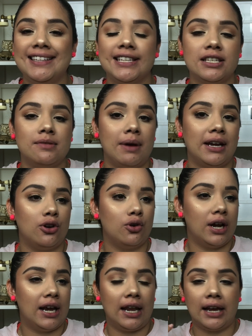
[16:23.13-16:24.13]
This is my
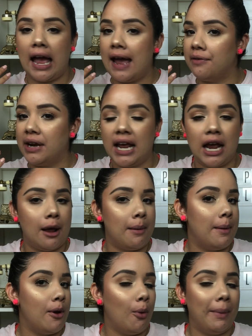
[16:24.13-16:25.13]
great like everyday
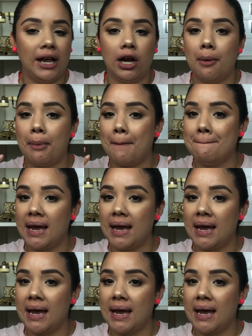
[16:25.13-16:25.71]
no makeup.